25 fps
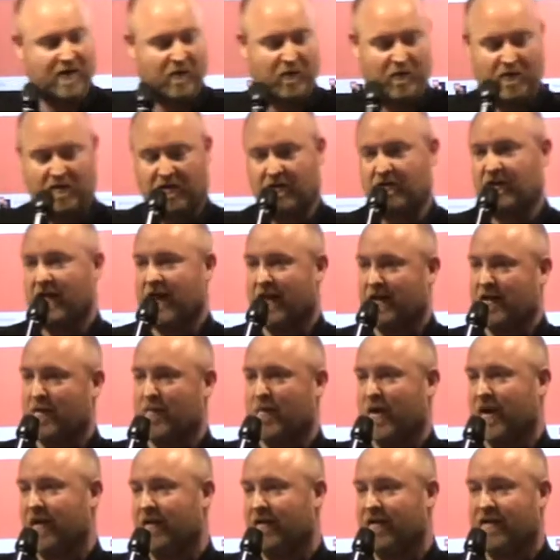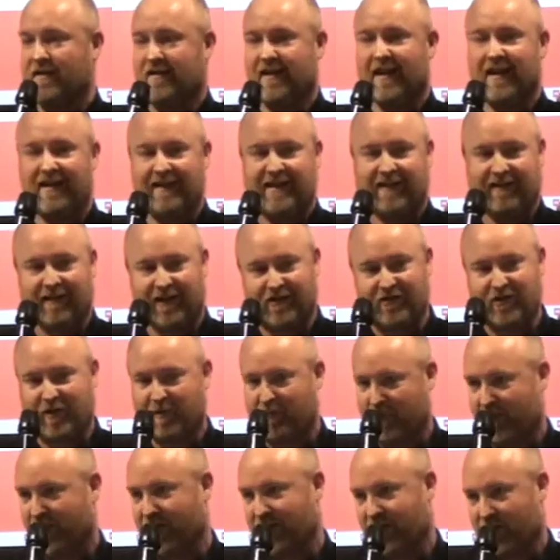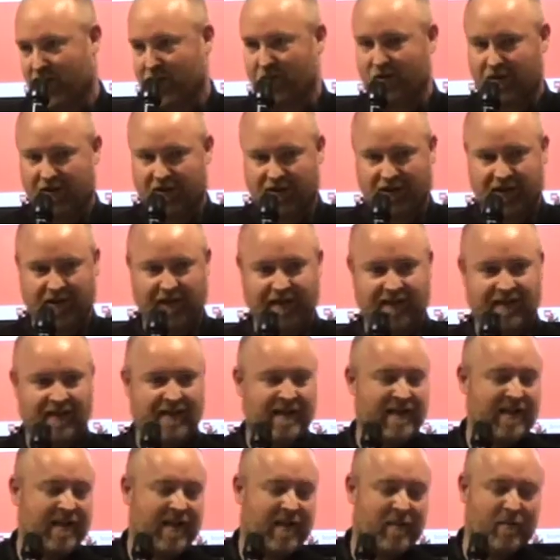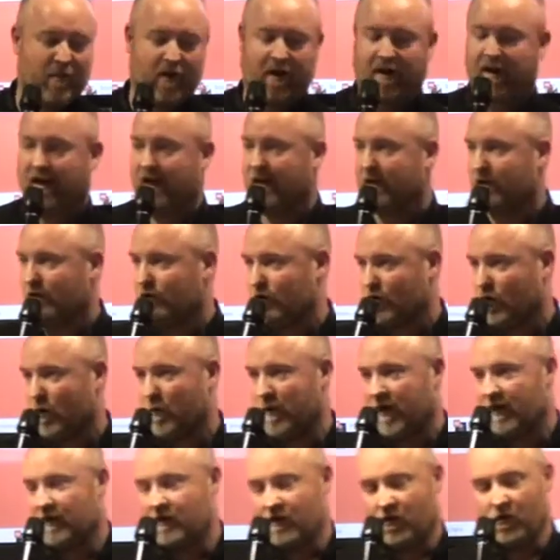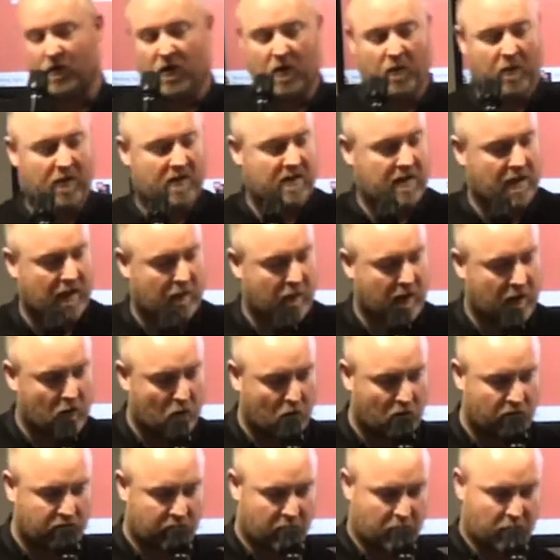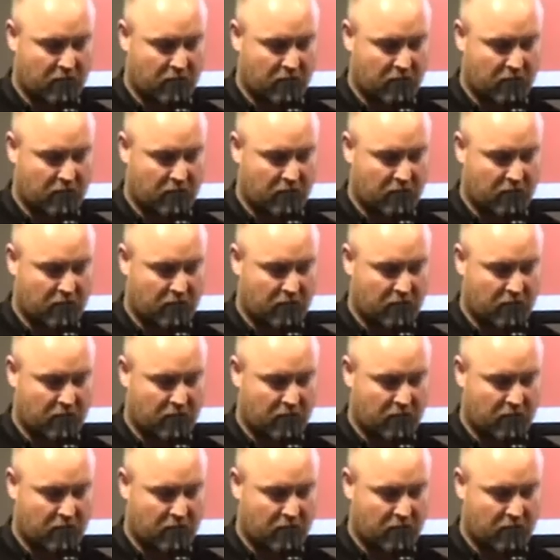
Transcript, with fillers: It was you had to bring they had to literally print out the thing and bring it in and show me so they would segment the offer.